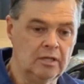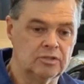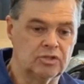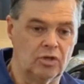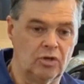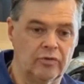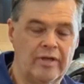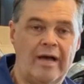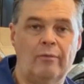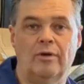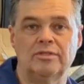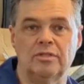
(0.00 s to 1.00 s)
So
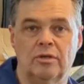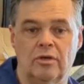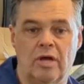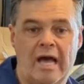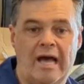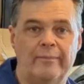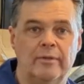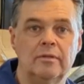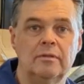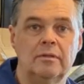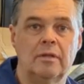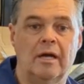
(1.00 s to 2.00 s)
that wasn't going to happen,
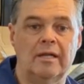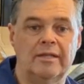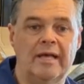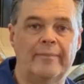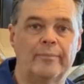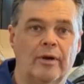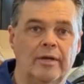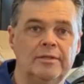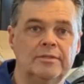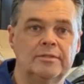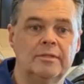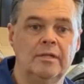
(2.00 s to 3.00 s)
not at that price.
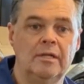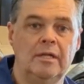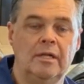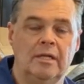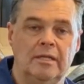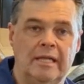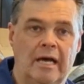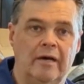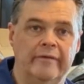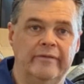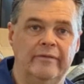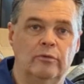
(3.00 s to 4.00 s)
Now
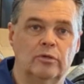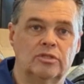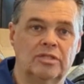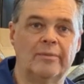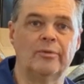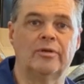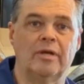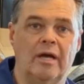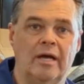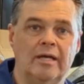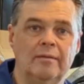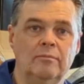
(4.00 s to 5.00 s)
that we're
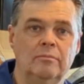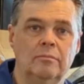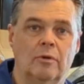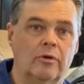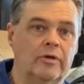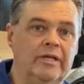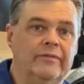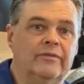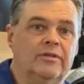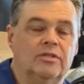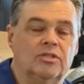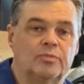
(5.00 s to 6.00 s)
summertime, or even
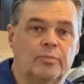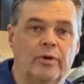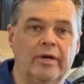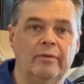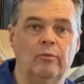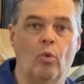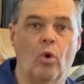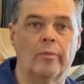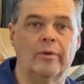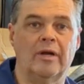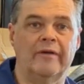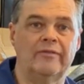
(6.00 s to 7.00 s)
in the spring, warm
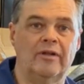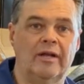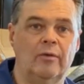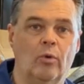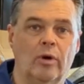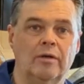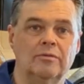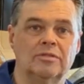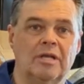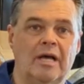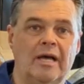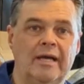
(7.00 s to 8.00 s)
enough that I can work
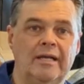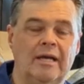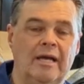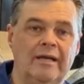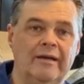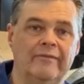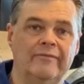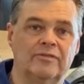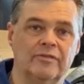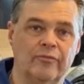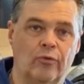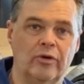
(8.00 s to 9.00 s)
outside, I have
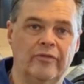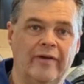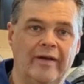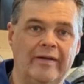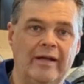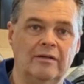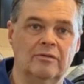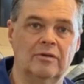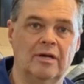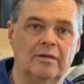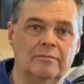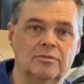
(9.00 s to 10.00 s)
some 45-gallon
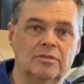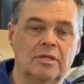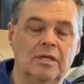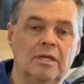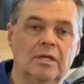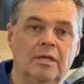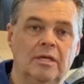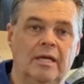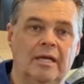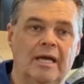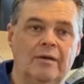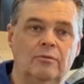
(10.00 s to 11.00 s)
drums,
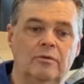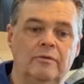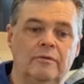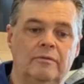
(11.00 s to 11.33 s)
and I would